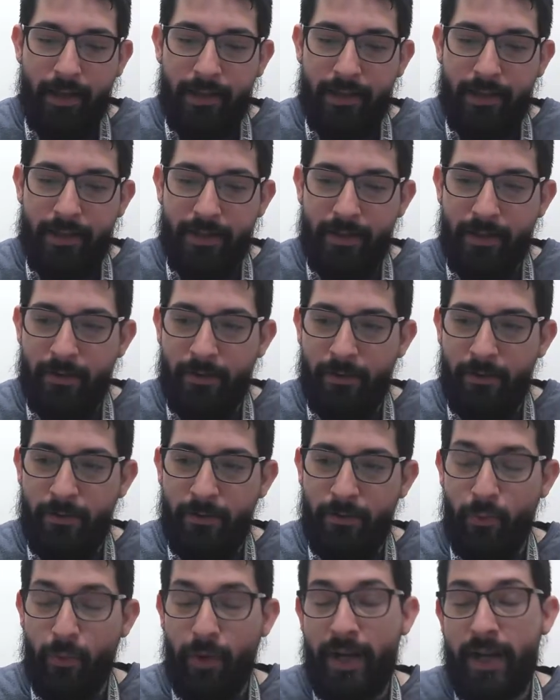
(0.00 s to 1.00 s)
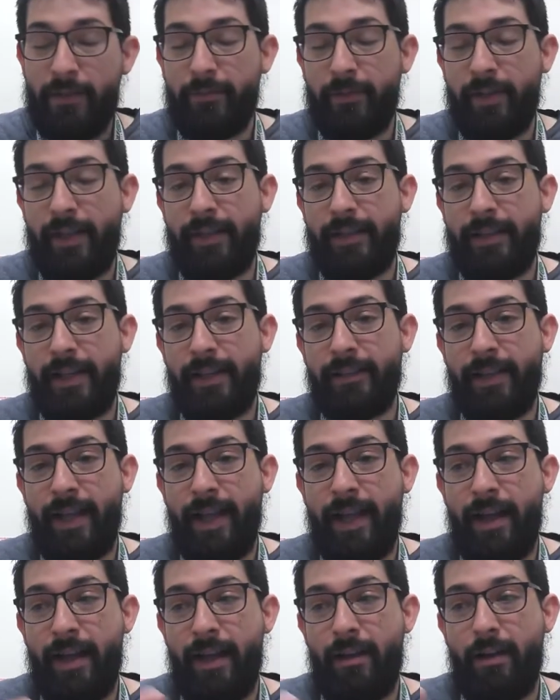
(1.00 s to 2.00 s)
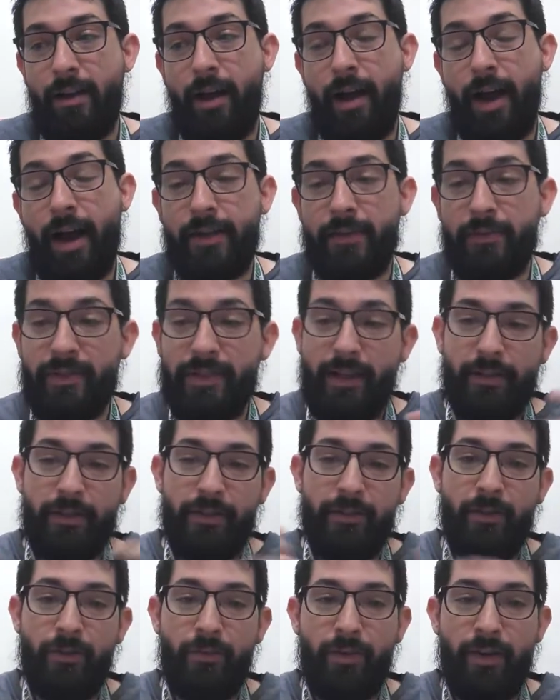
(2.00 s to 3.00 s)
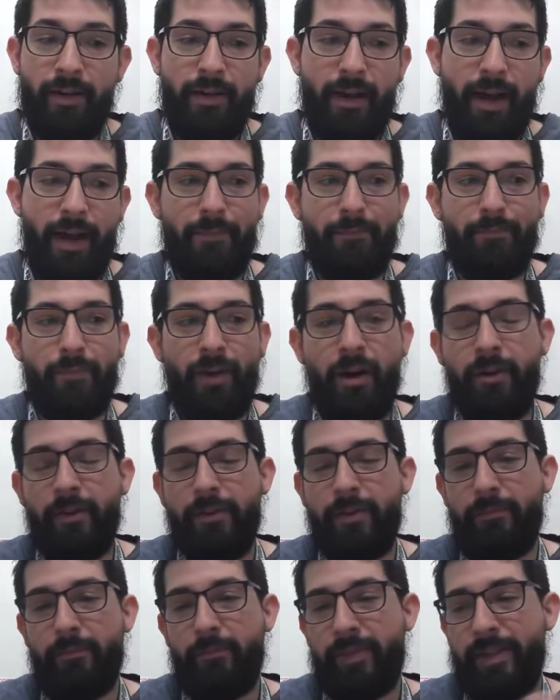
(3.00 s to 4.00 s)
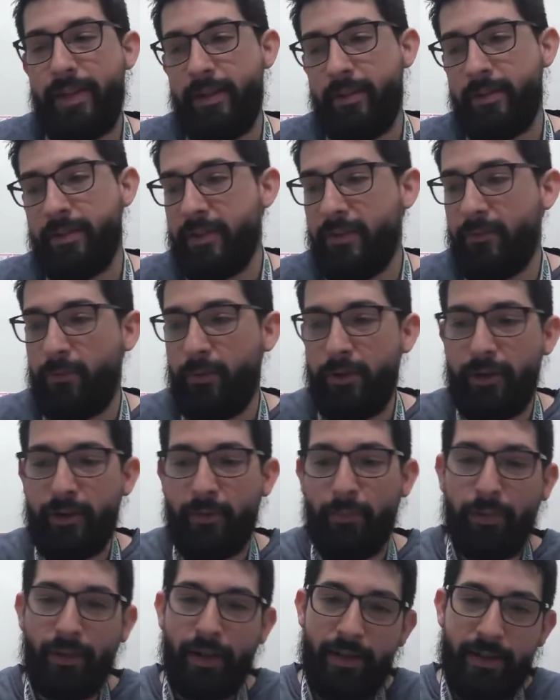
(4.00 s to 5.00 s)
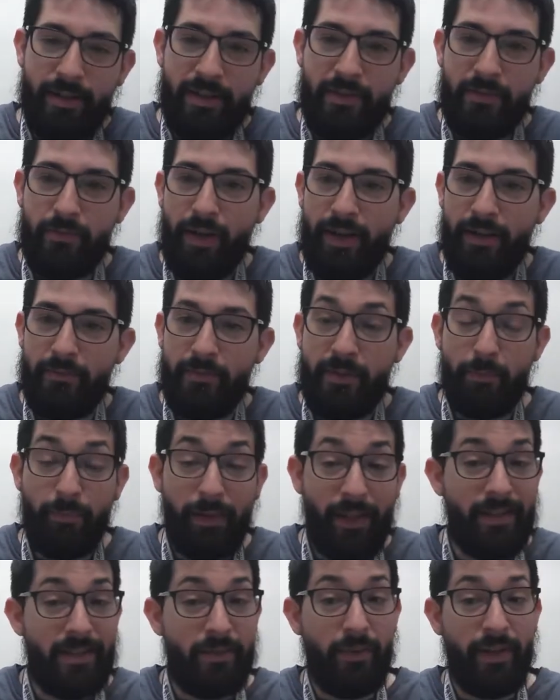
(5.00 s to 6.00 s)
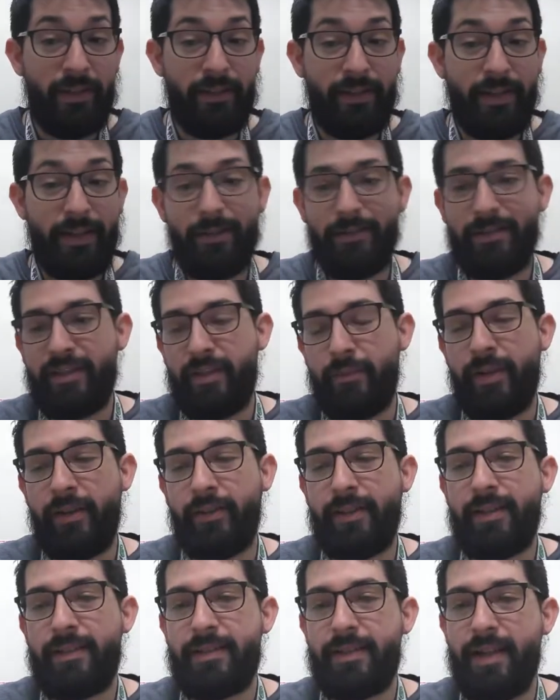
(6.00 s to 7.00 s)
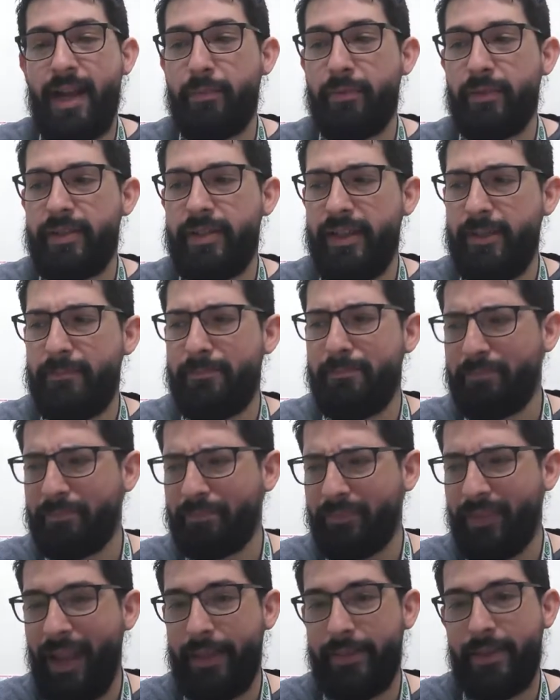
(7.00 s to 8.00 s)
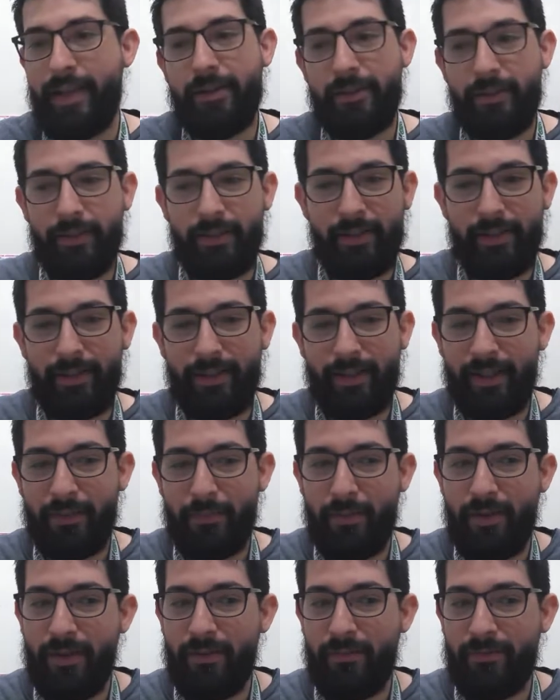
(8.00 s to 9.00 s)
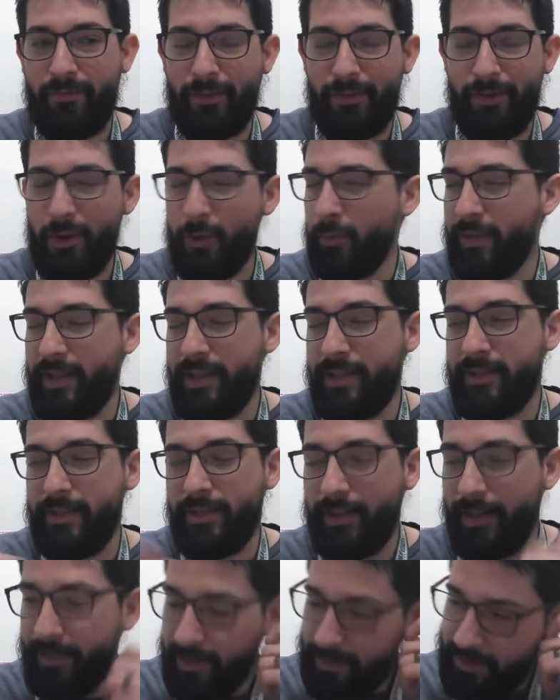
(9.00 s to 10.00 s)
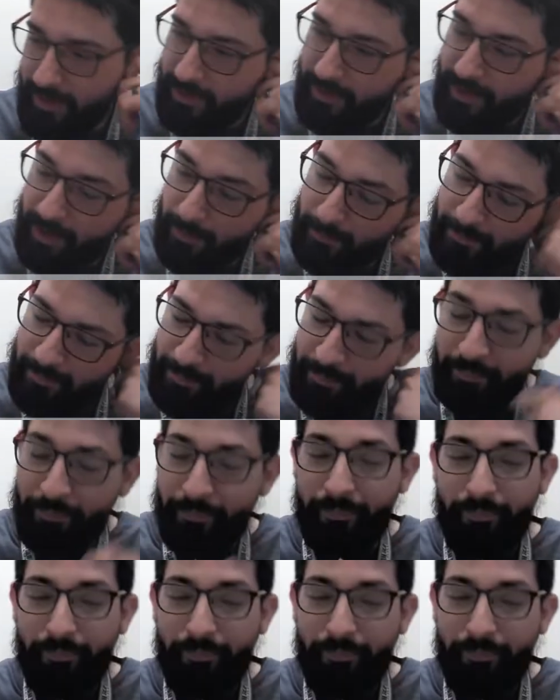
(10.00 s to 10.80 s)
And so whenever he did that, I was like, you know what? Years of work, blood, sweat, and tears to be on that sniper team, and now you're gonna kick me off for no reason? Like, this is dumb.